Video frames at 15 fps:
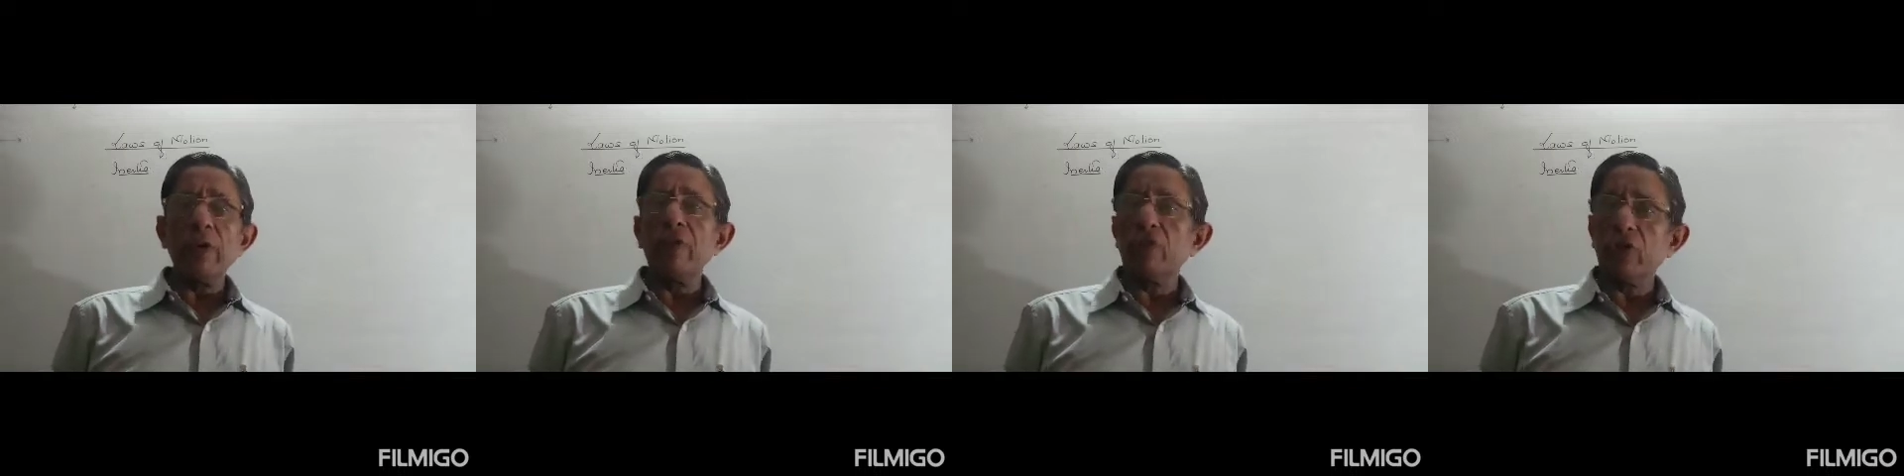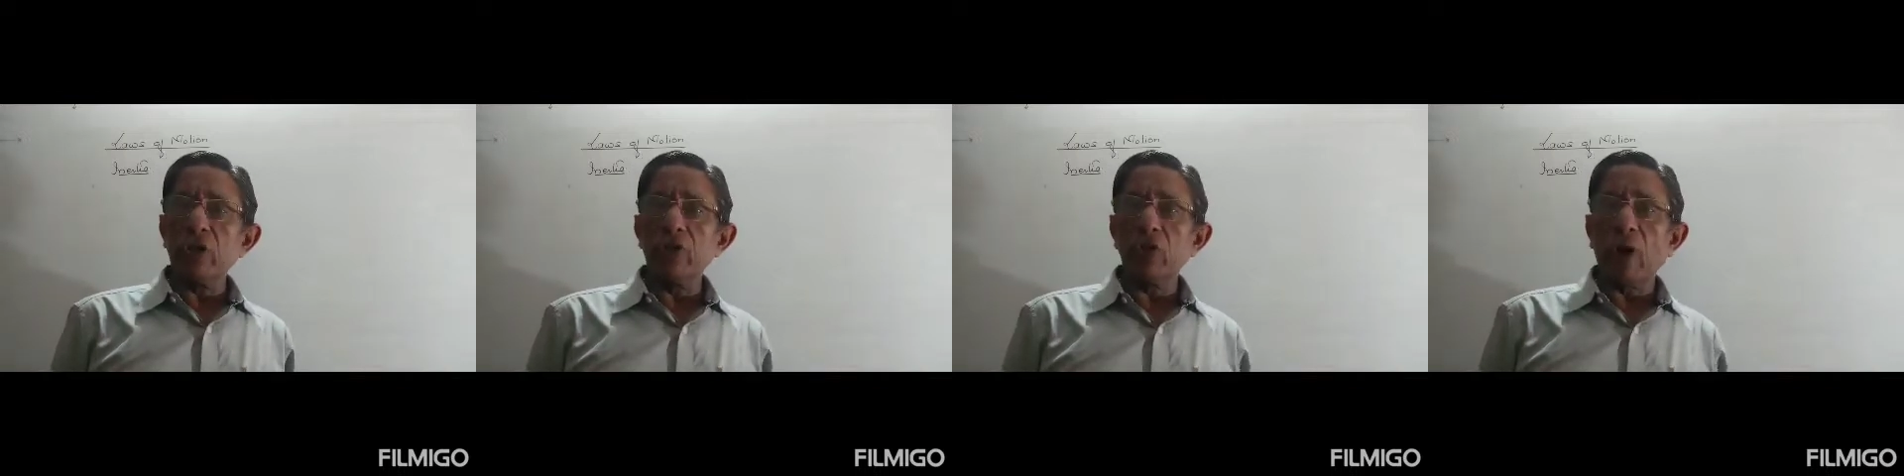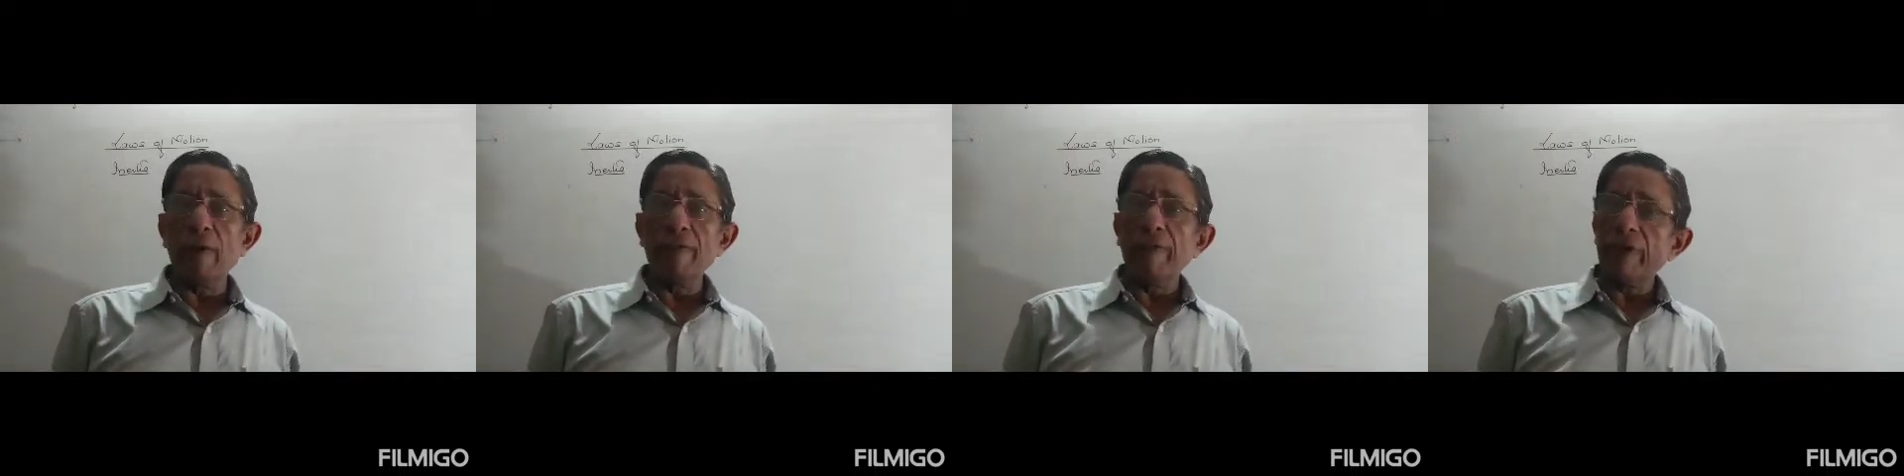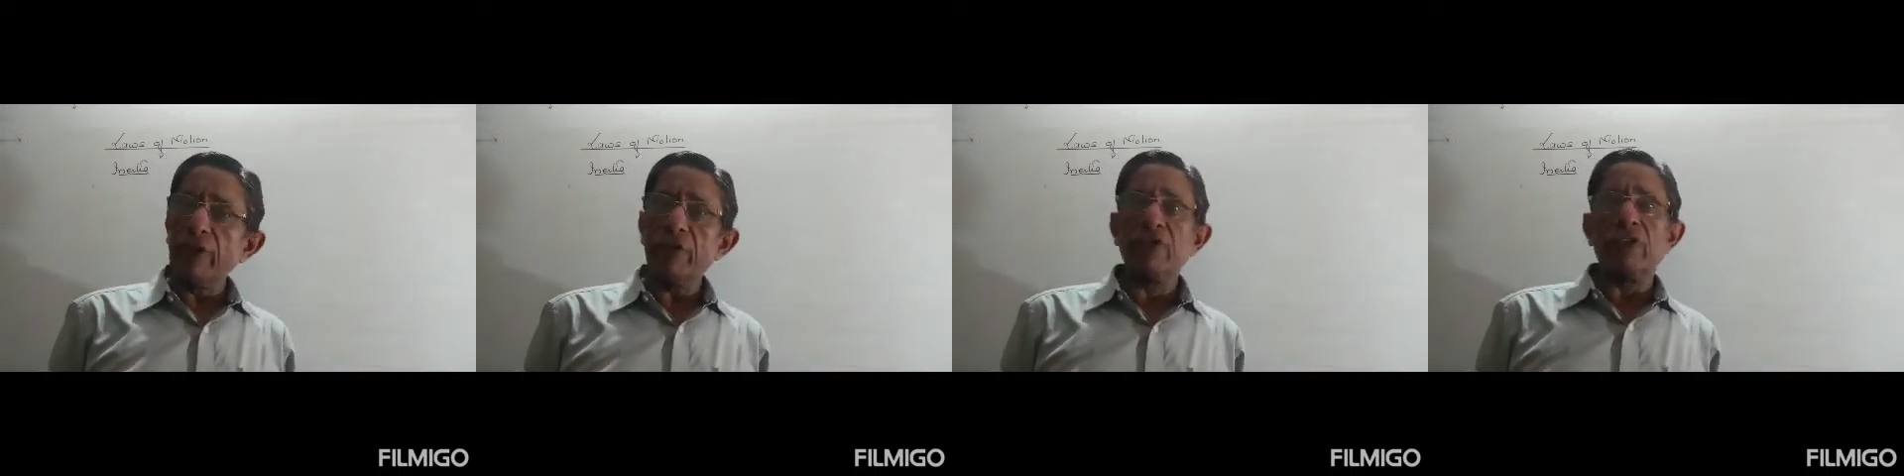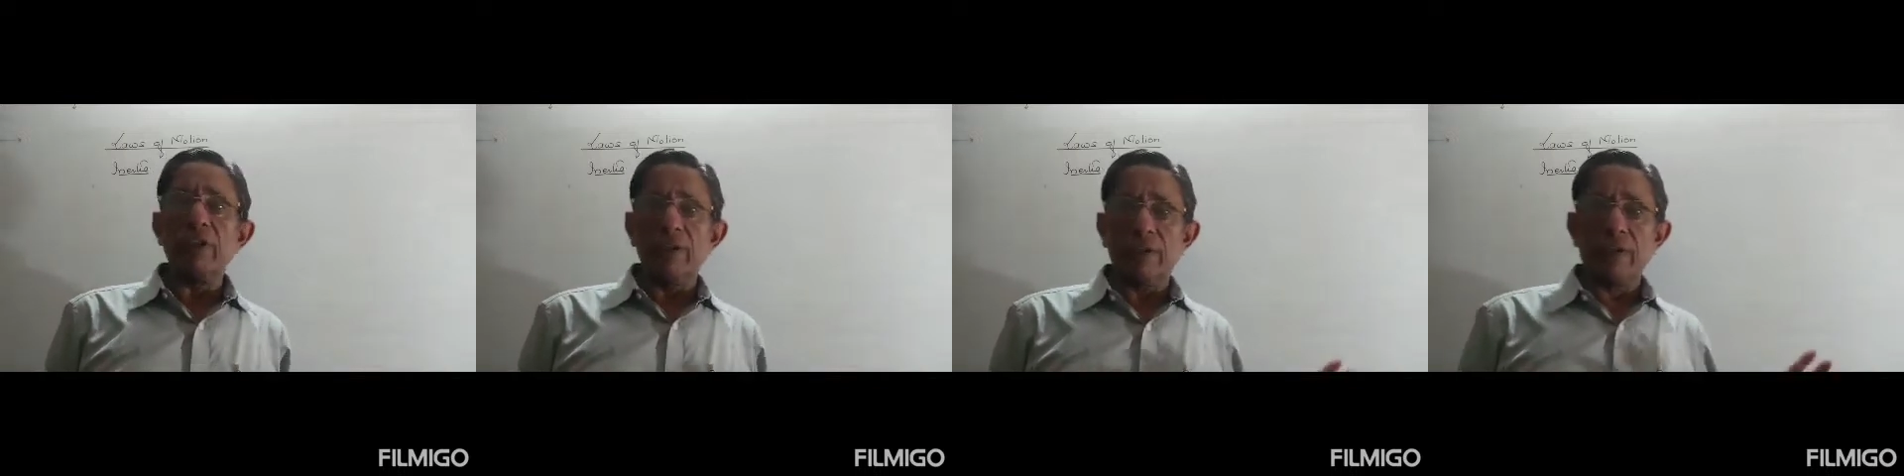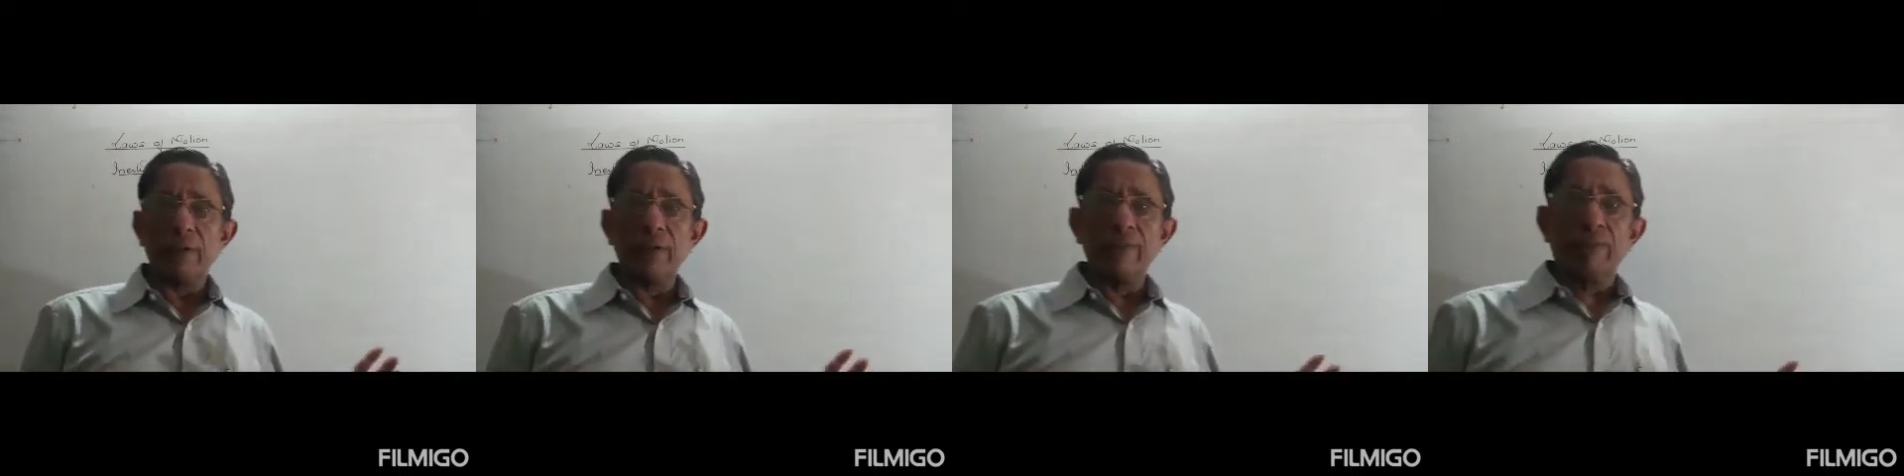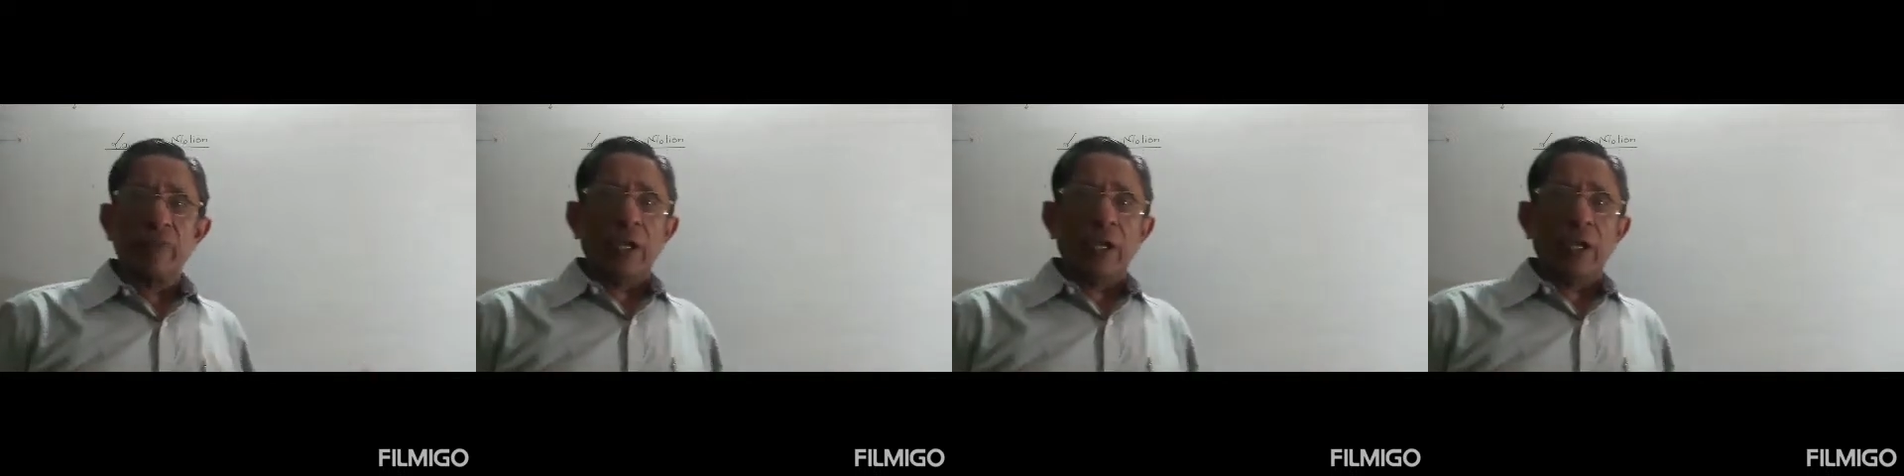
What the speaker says: a change of state.